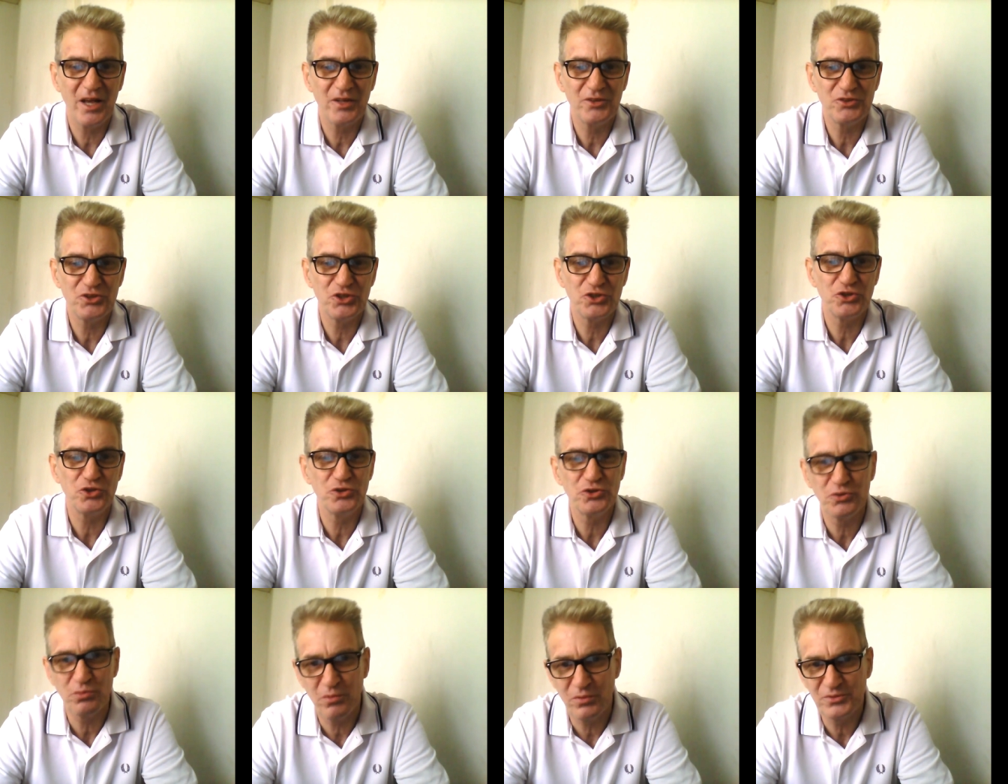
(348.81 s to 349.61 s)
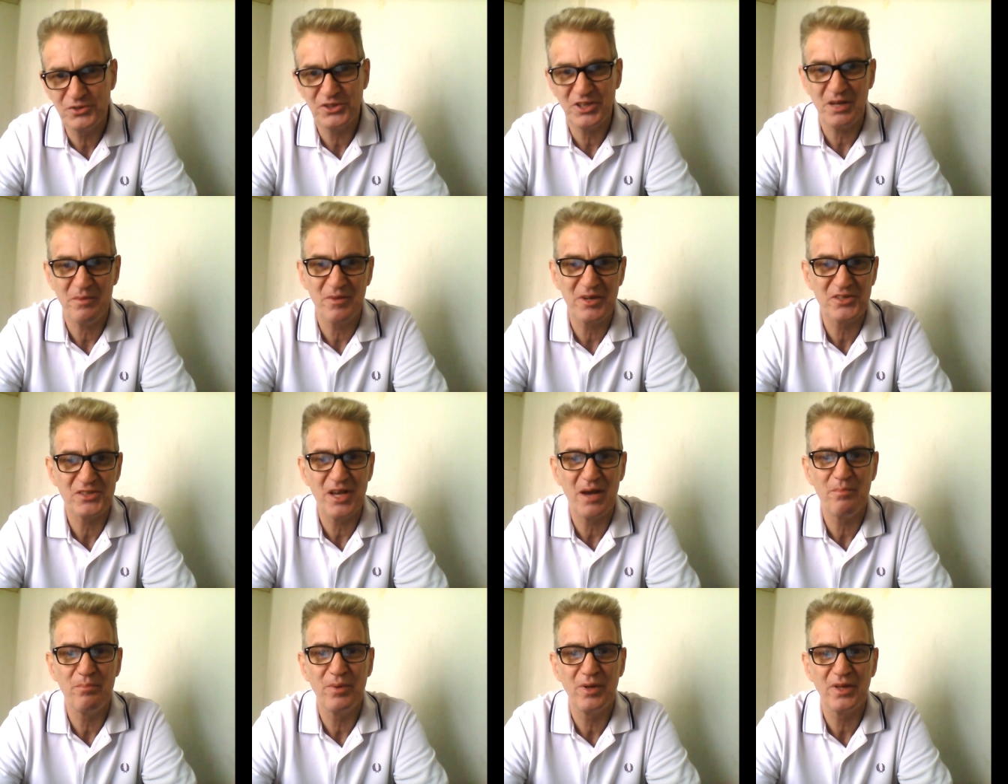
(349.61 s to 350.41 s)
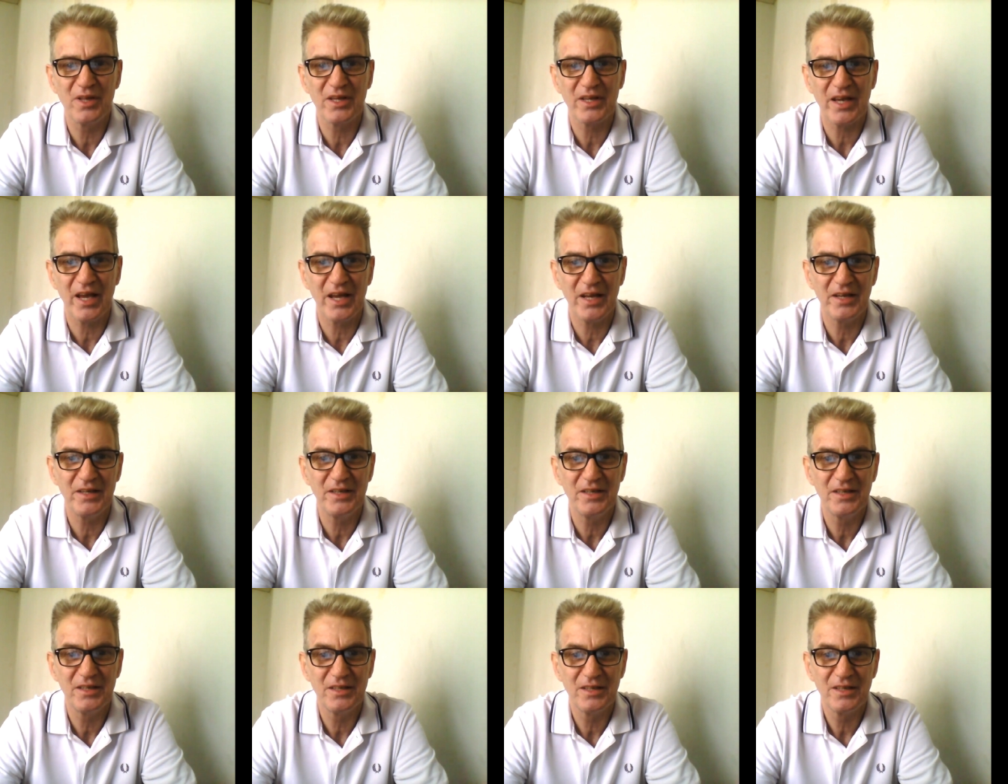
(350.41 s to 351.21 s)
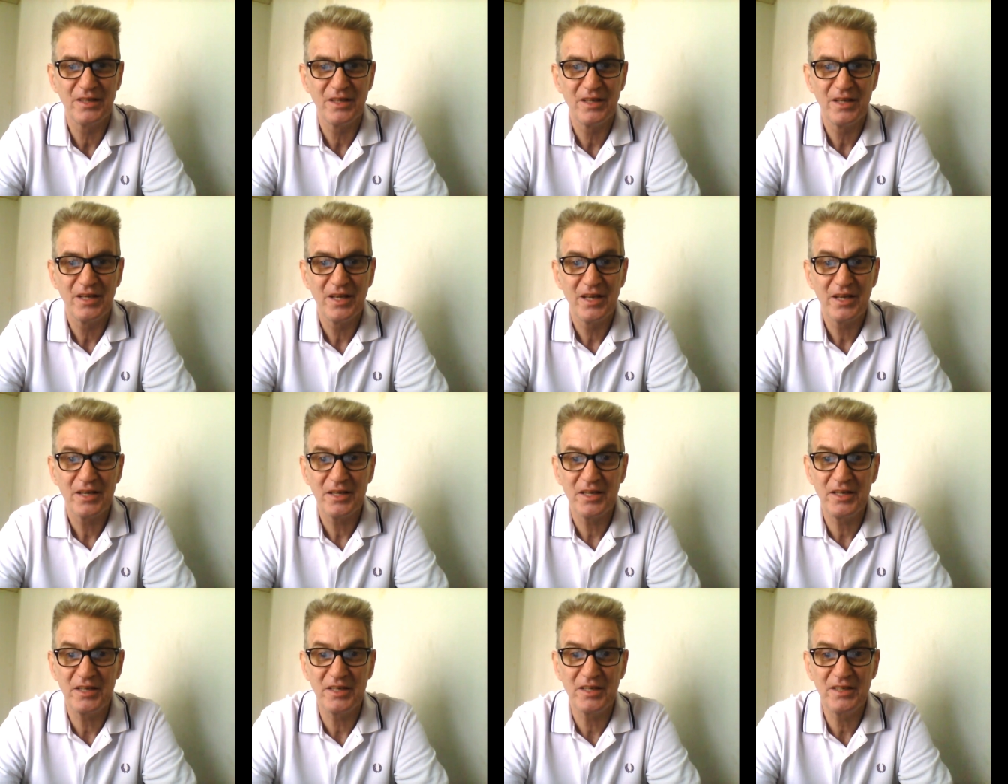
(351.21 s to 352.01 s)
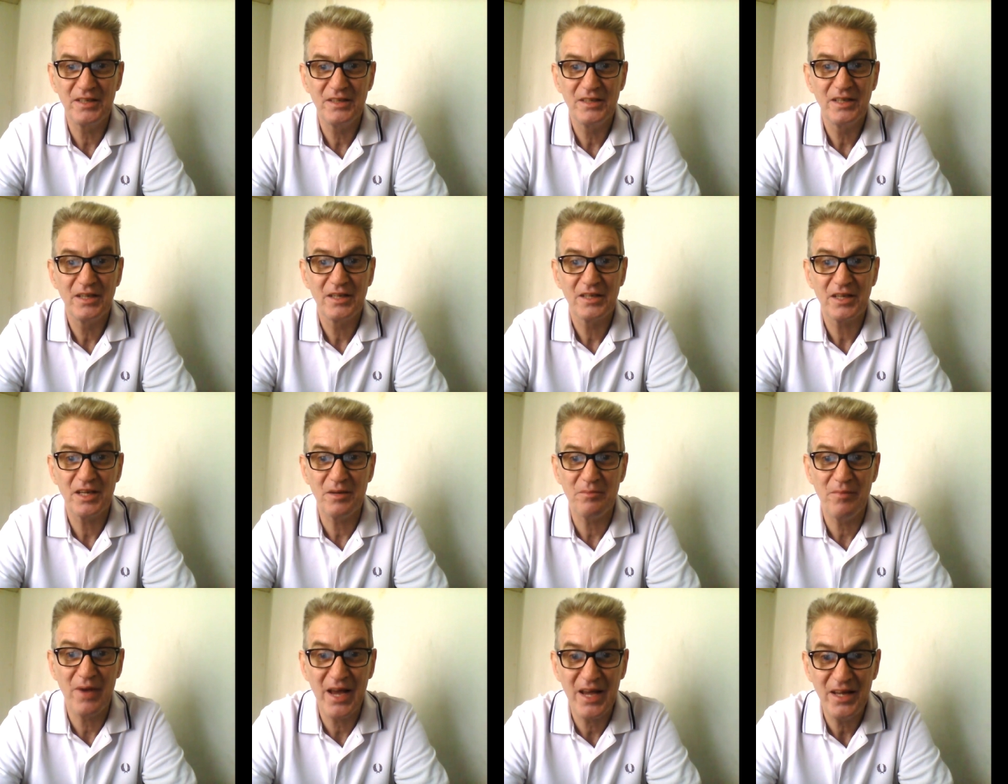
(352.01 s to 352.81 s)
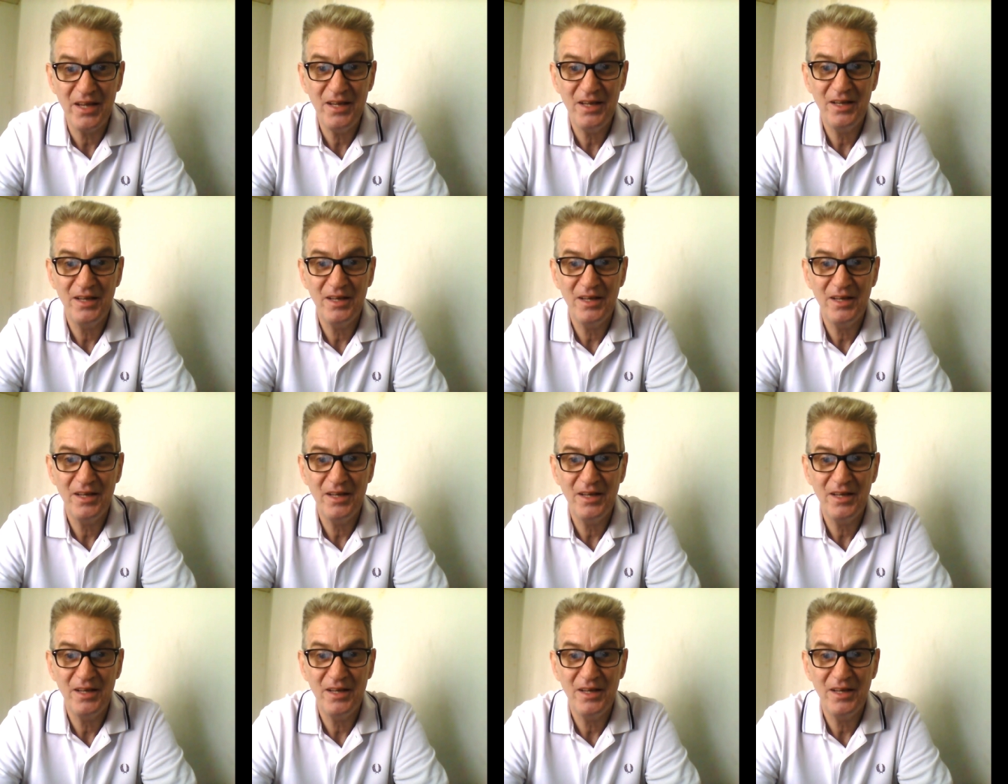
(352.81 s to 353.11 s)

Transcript: Just use the same example again. Gin mai,